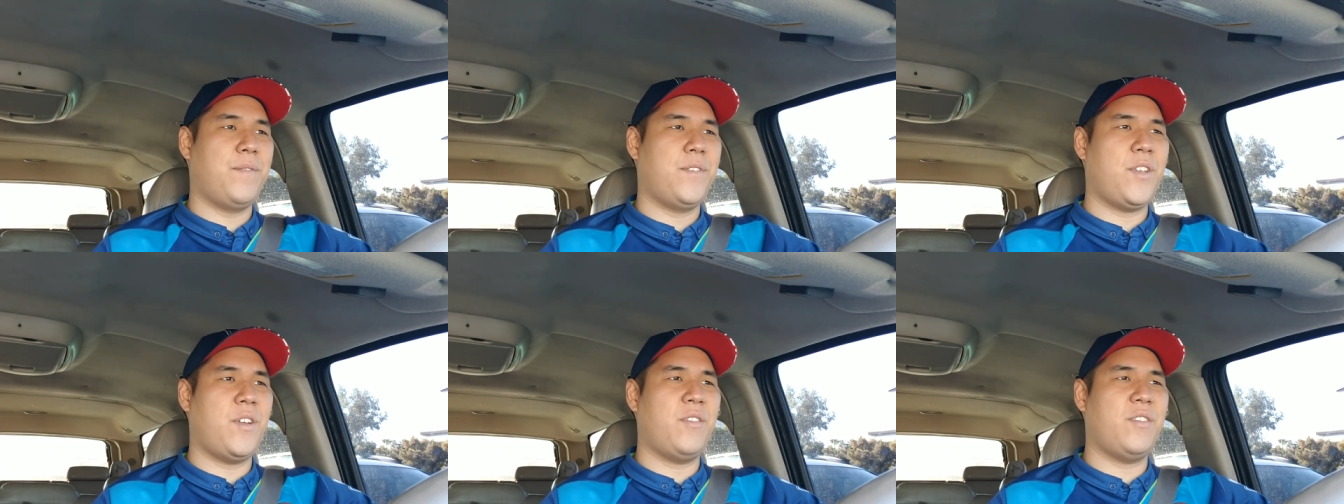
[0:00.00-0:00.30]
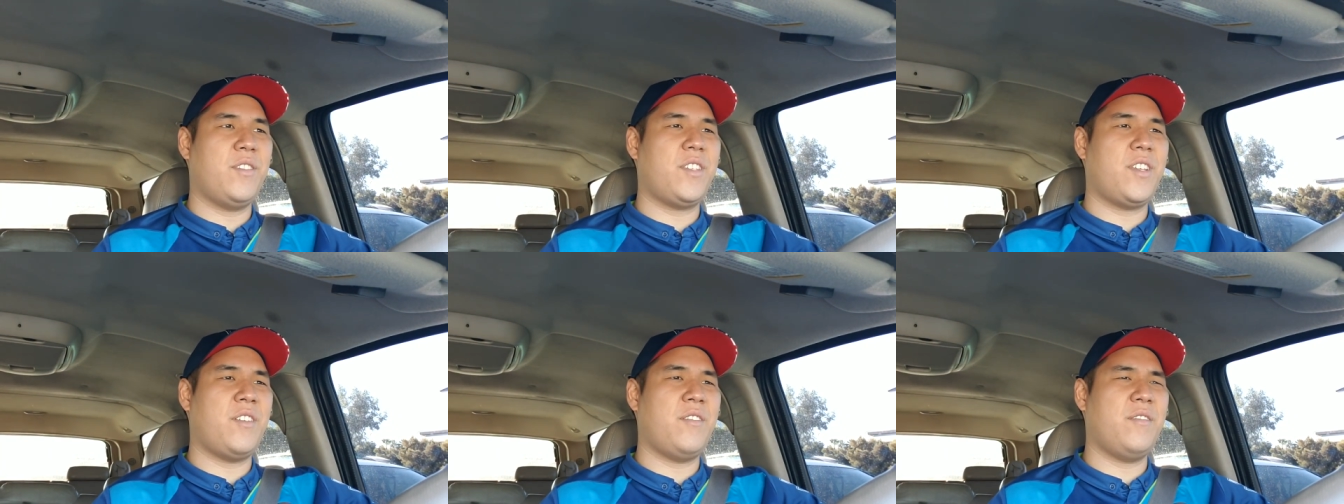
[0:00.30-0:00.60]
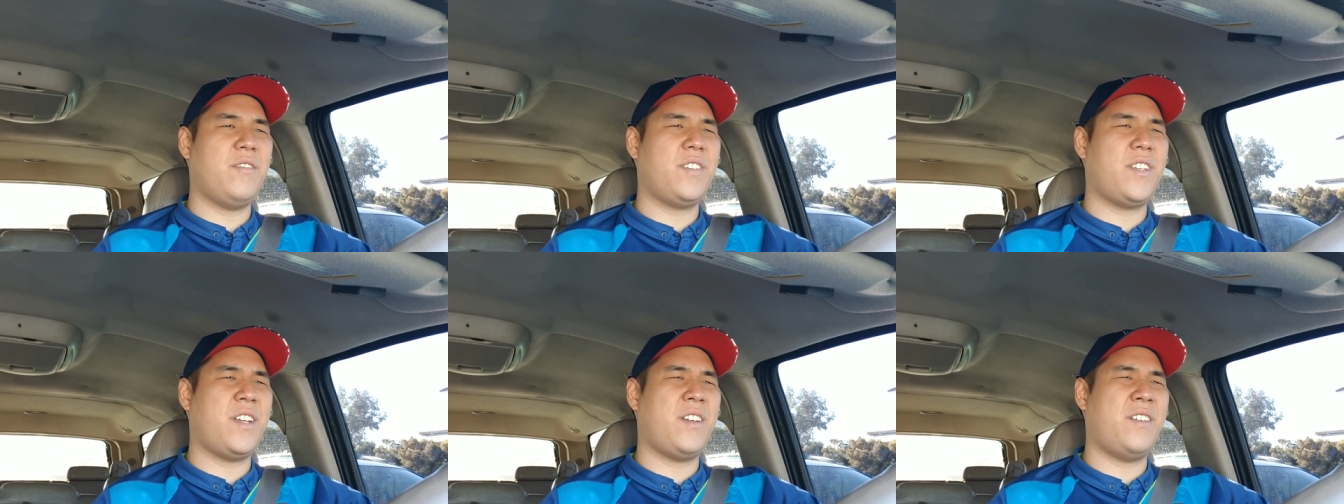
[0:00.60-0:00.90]

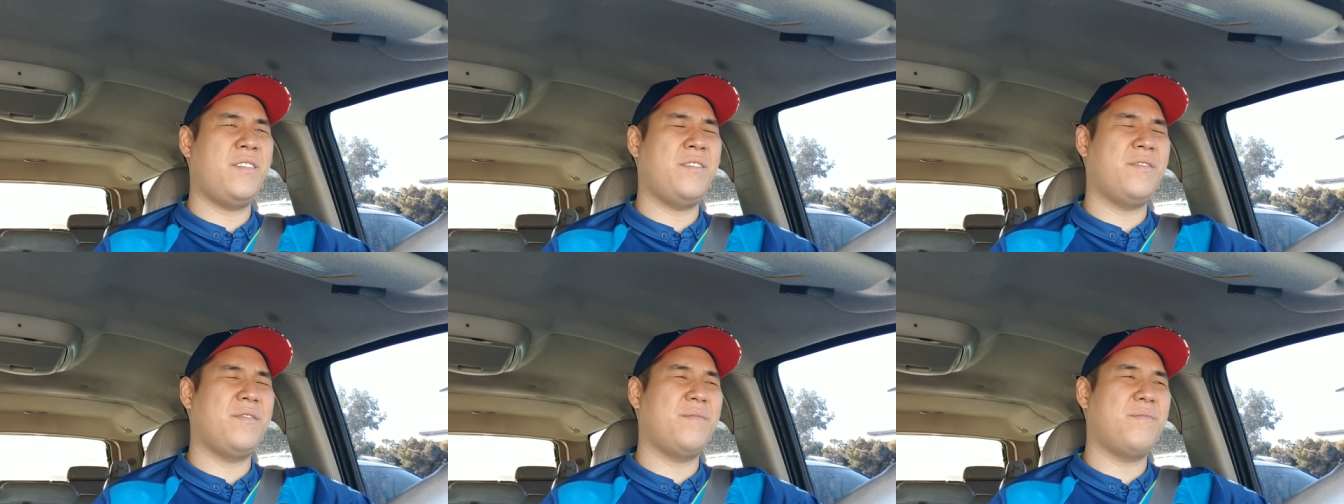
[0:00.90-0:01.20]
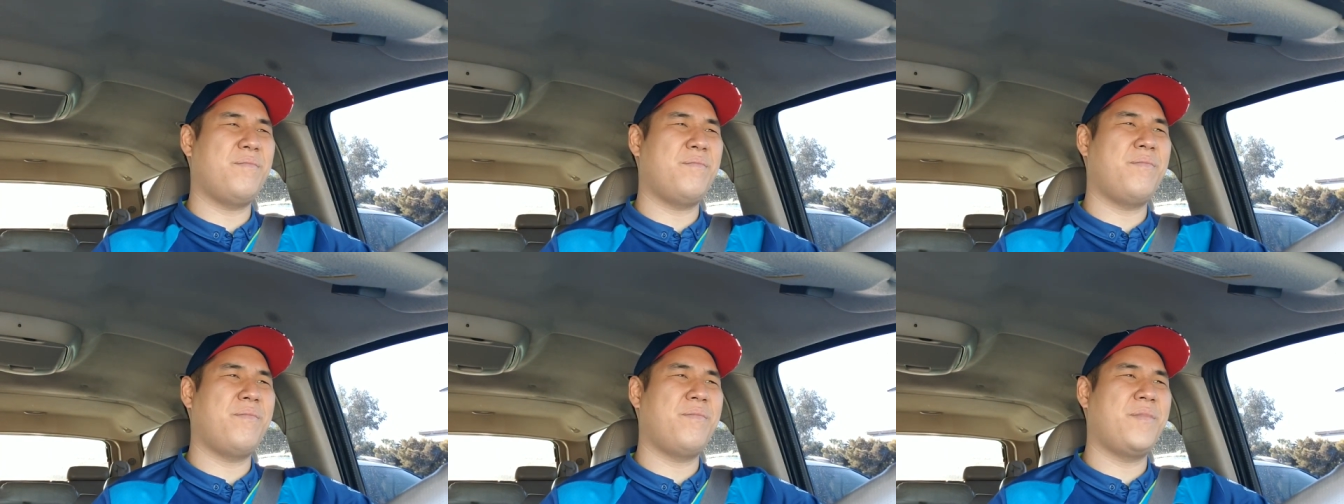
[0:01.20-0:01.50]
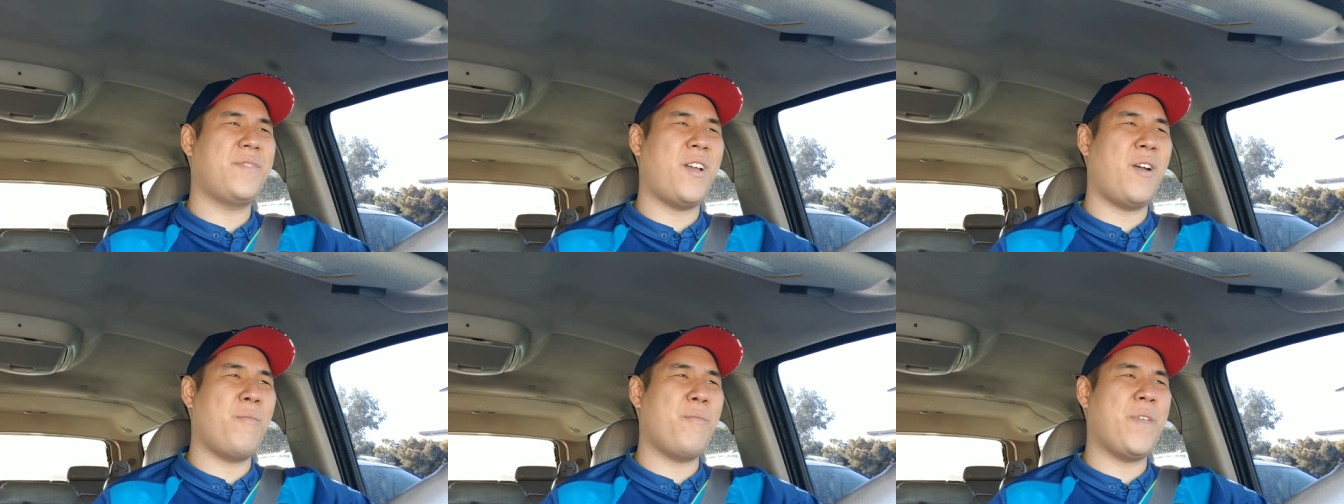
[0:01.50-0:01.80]

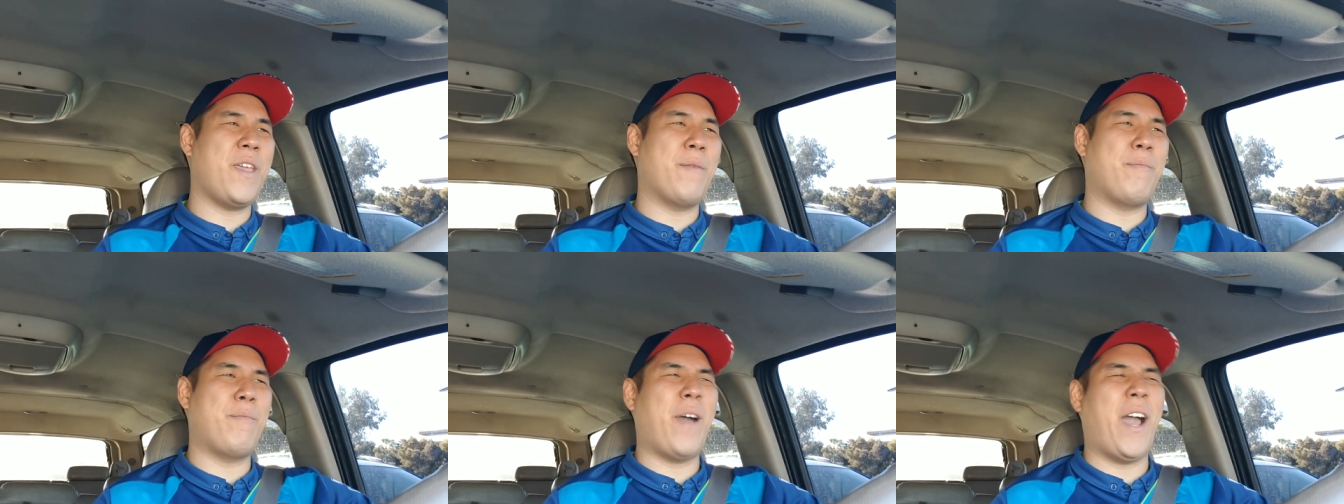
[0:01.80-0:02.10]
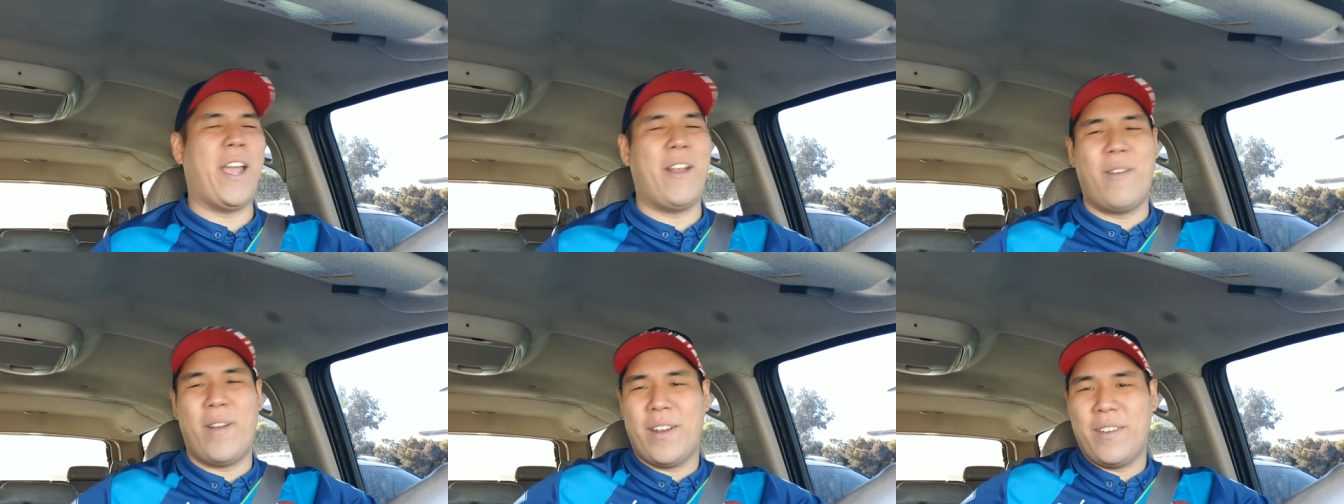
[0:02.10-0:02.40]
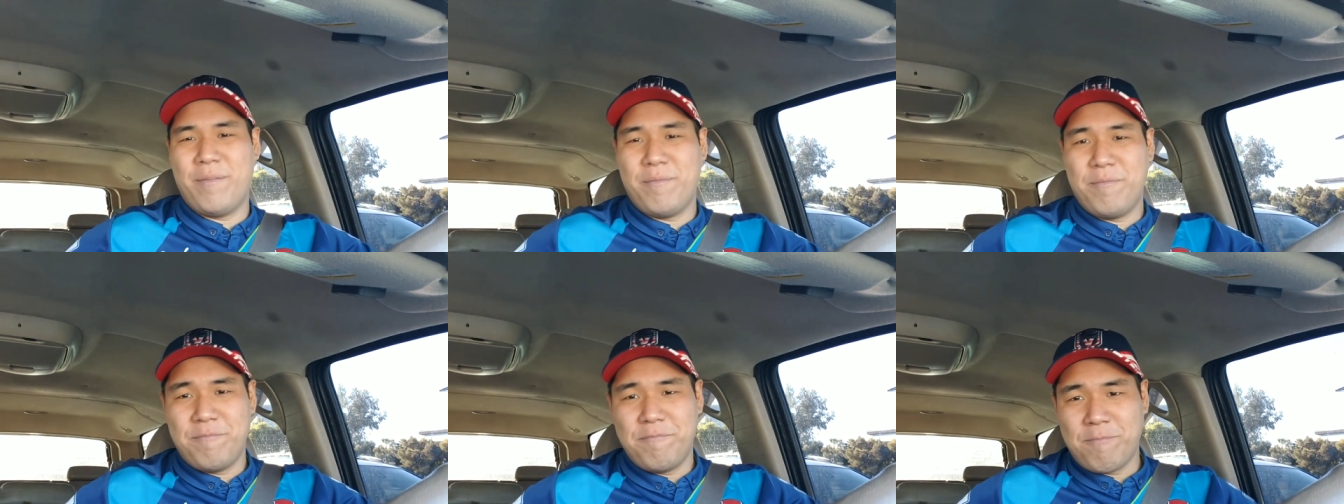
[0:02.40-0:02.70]
don't be a pirate.
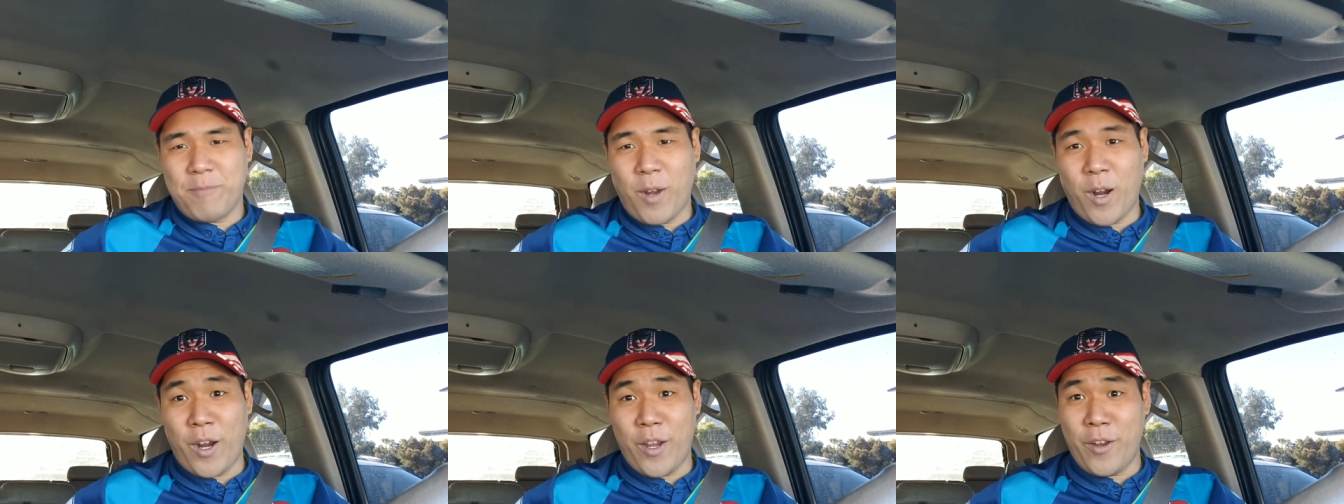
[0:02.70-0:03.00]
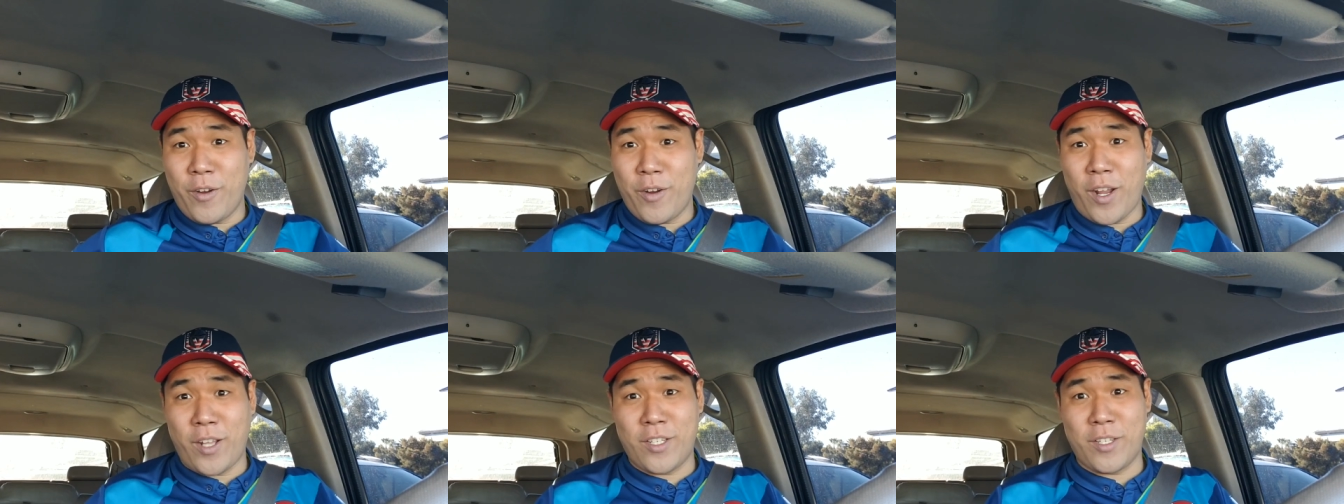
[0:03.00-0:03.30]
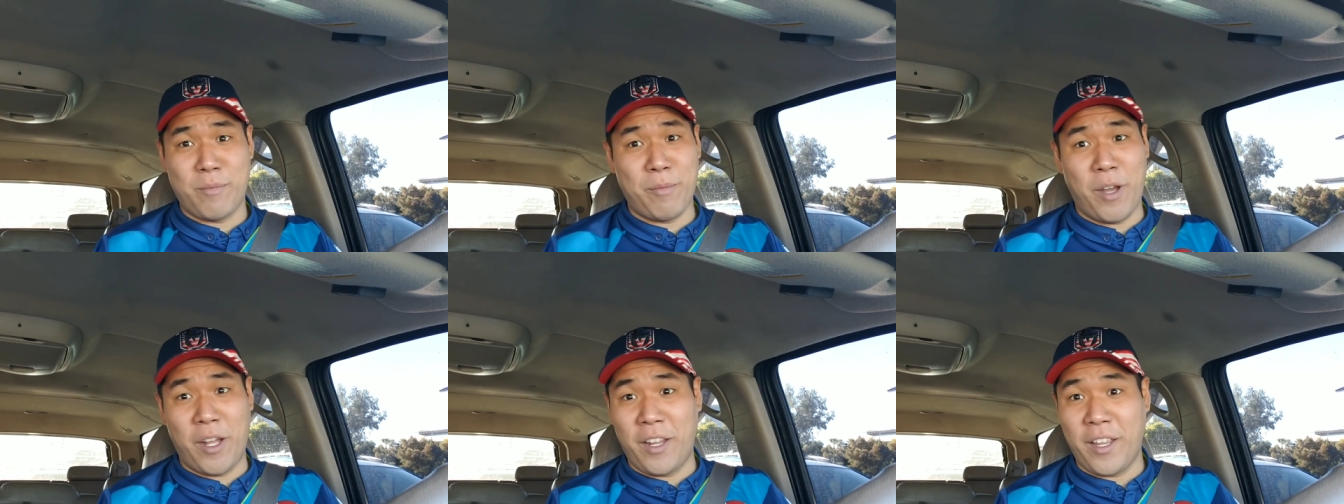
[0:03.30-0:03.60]
All right, you're not
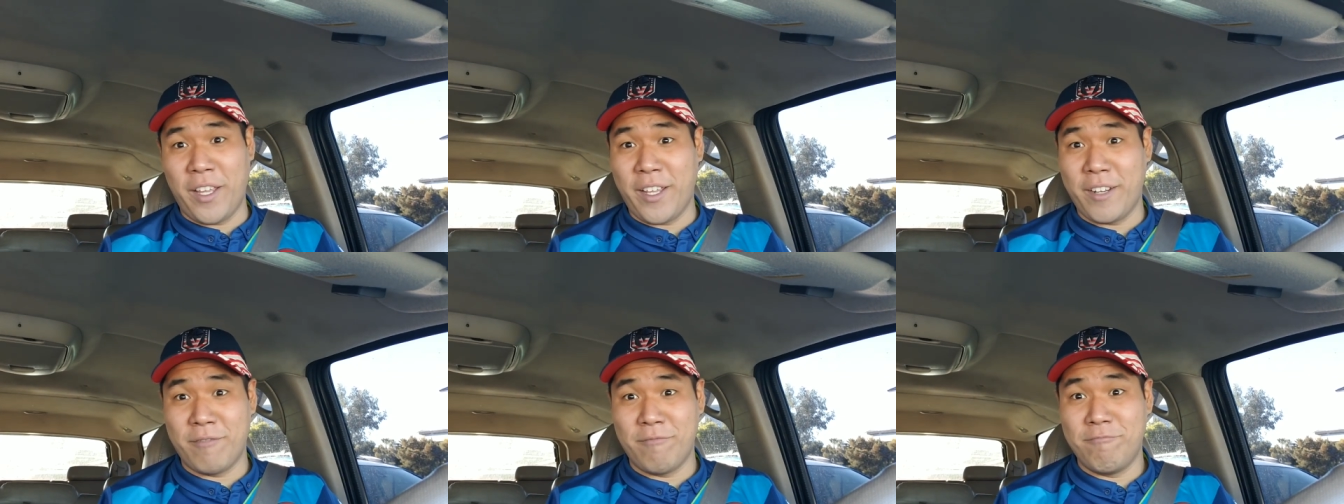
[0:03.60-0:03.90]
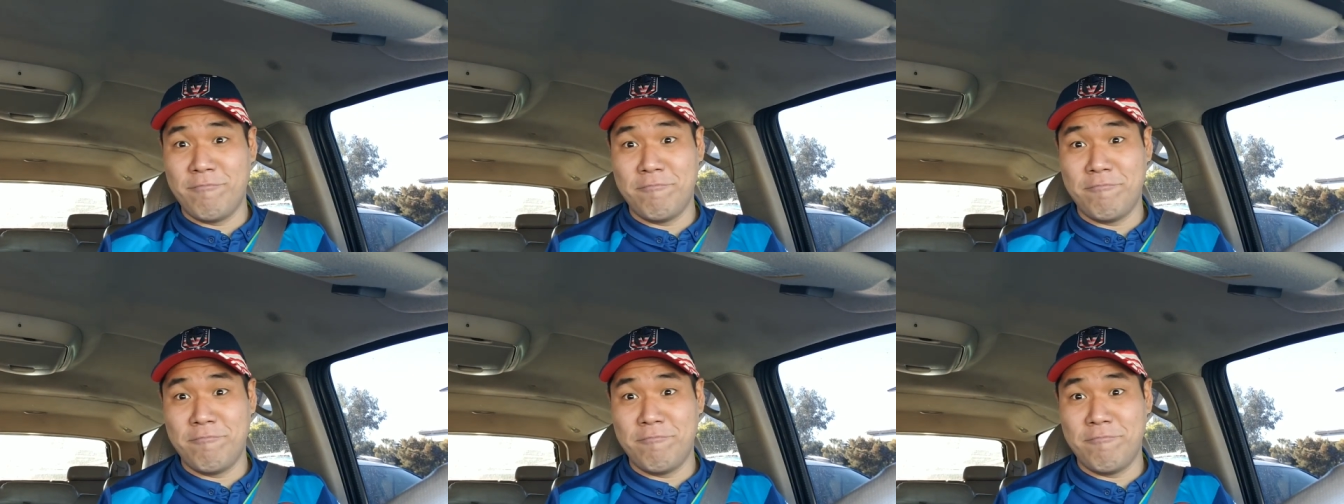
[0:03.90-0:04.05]
Somalian.